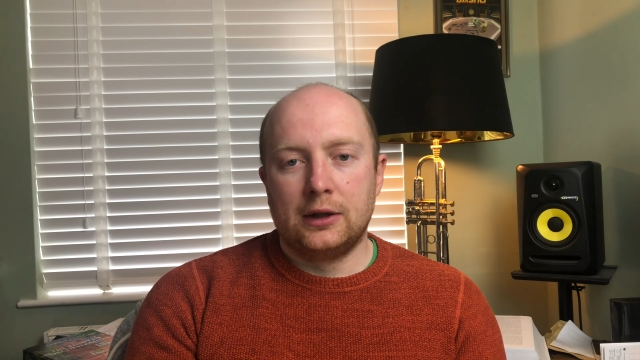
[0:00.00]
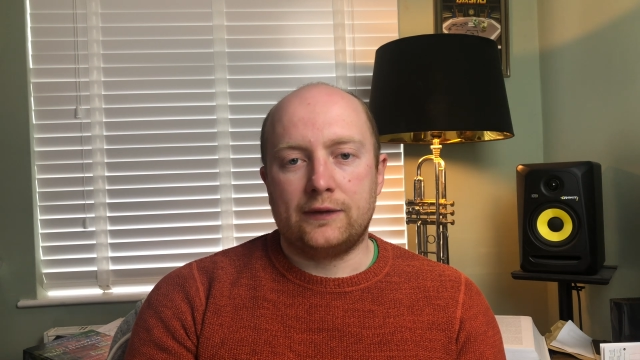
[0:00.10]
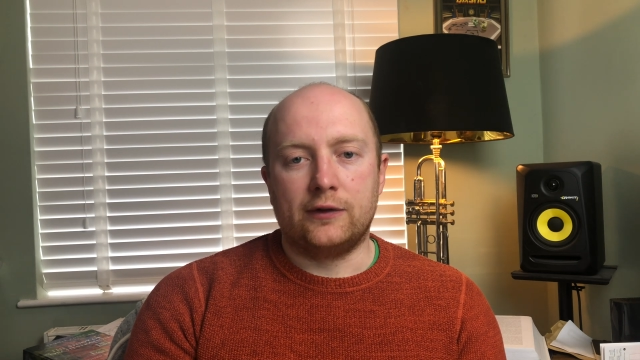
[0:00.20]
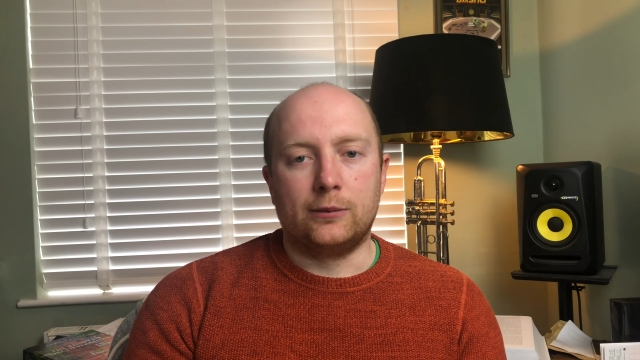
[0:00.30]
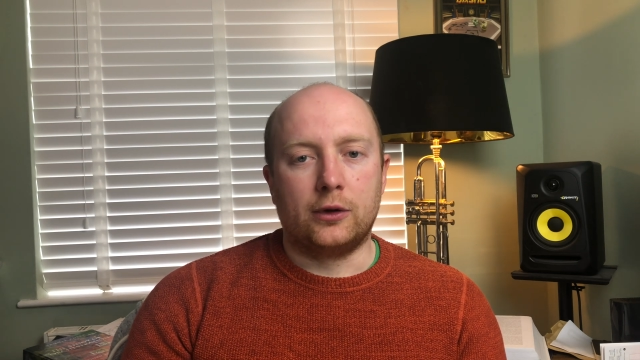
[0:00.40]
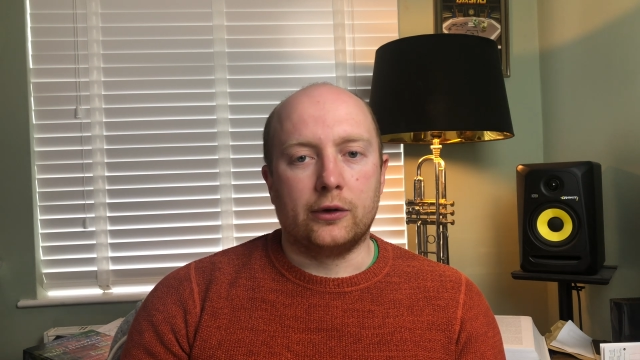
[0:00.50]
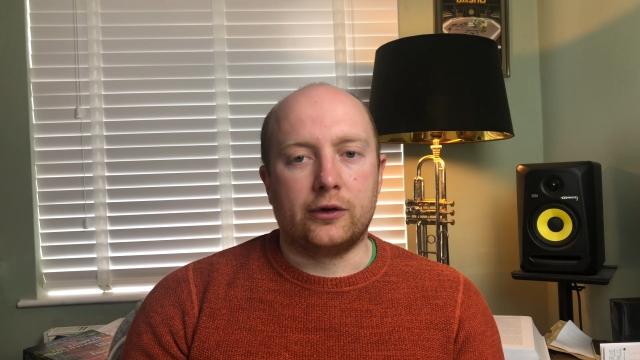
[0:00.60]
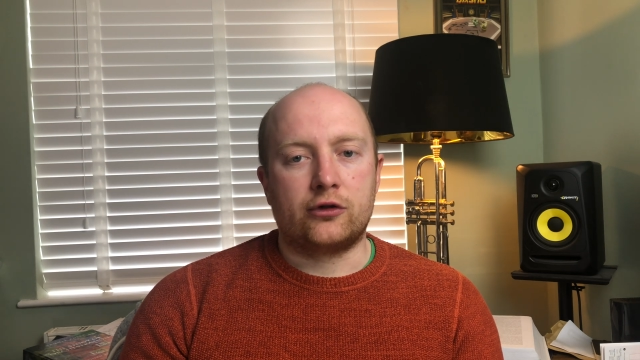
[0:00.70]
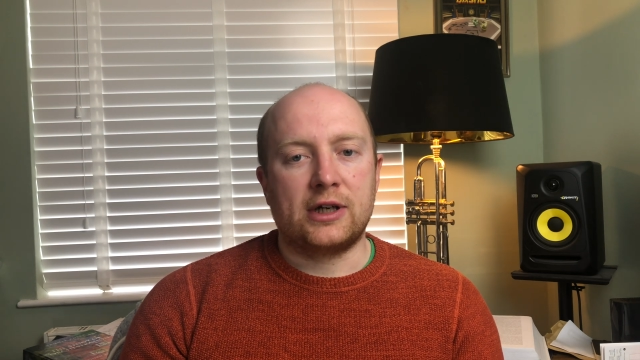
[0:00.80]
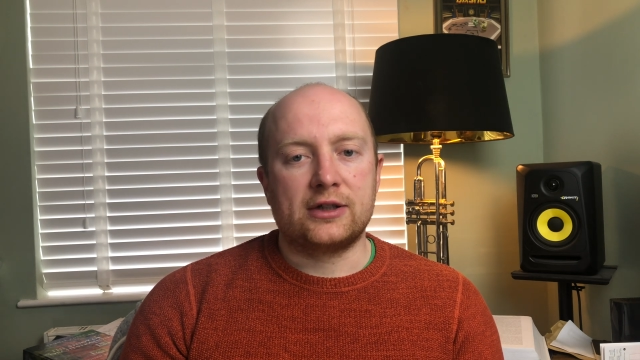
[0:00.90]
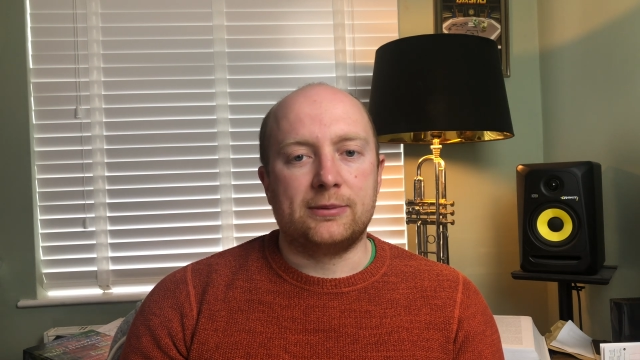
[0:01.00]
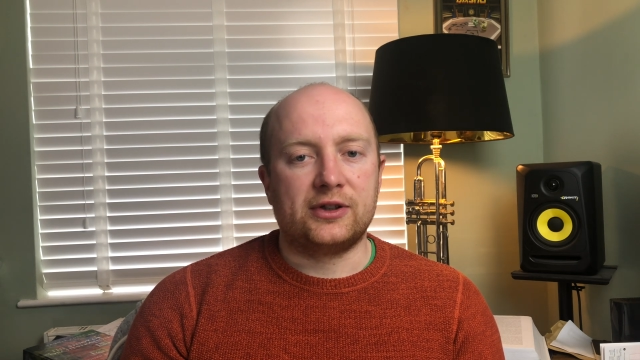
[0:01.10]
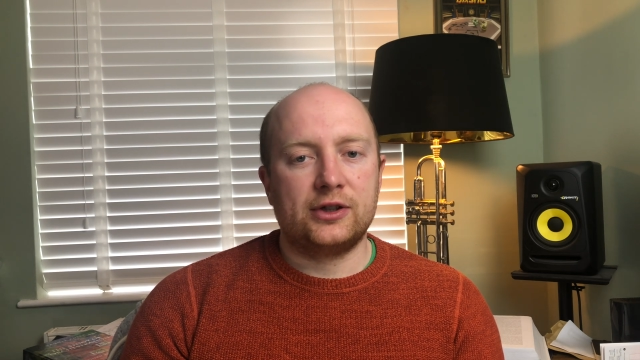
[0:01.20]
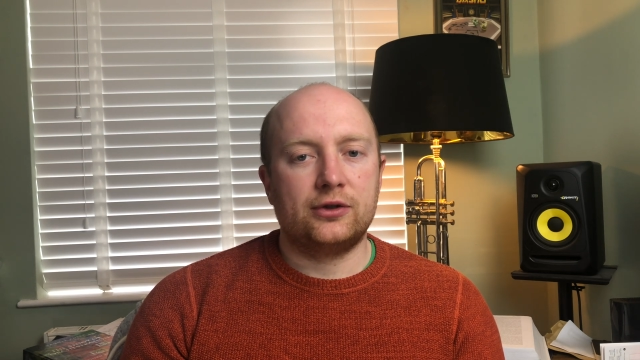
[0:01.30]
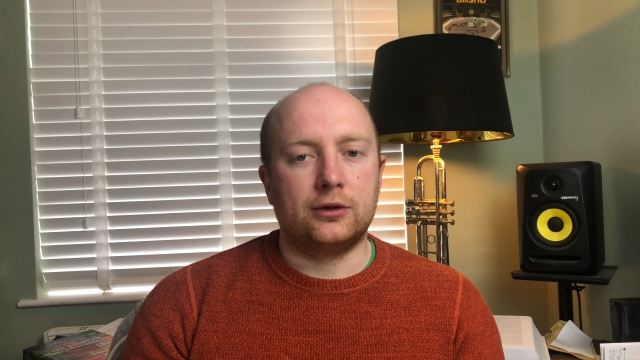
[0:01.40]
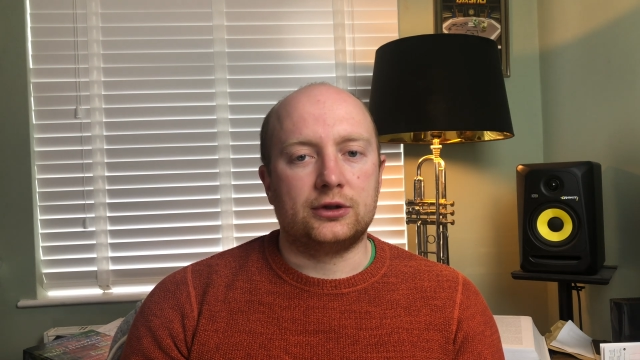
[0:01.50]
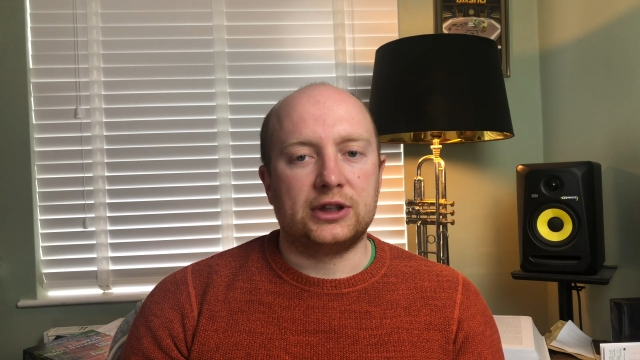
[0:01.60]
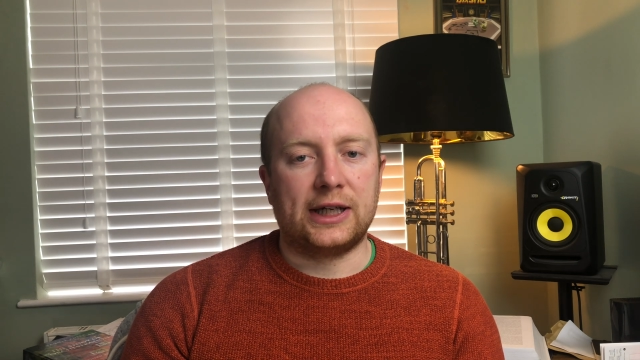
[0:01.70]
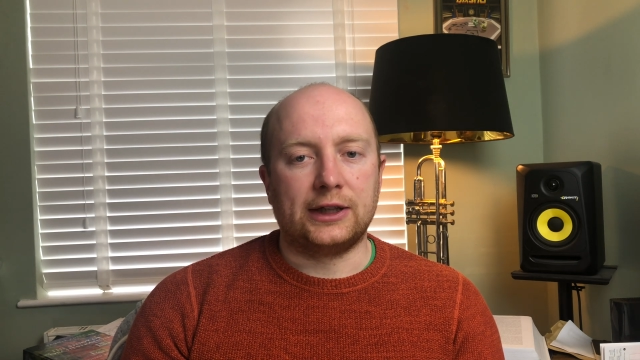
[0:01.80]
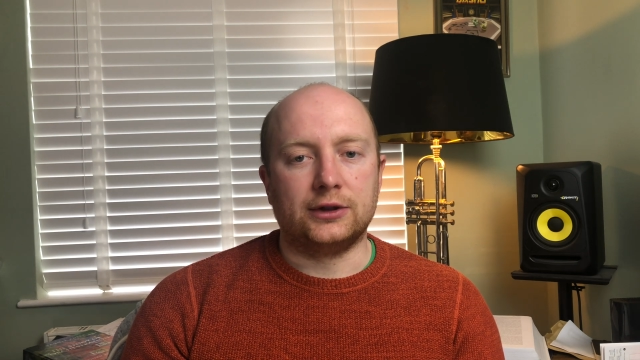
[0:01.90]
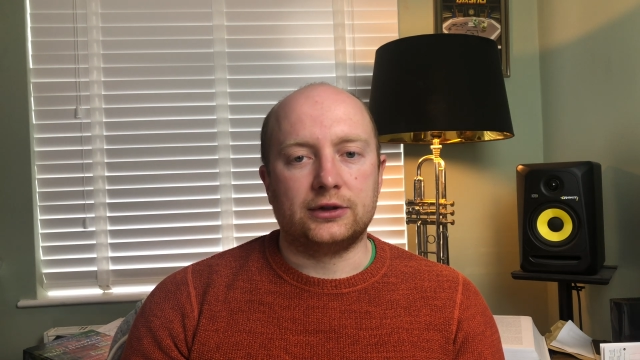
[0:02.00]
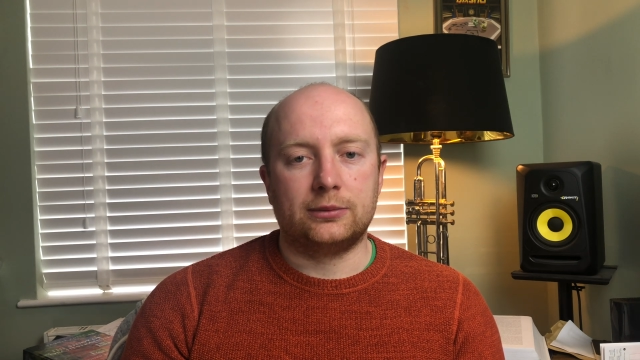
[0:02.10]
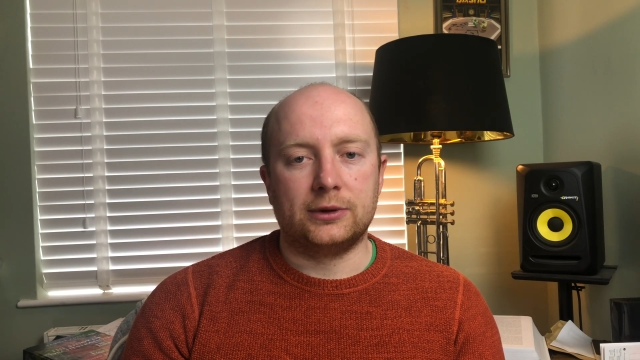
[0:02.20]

Furthermore, the transpositional change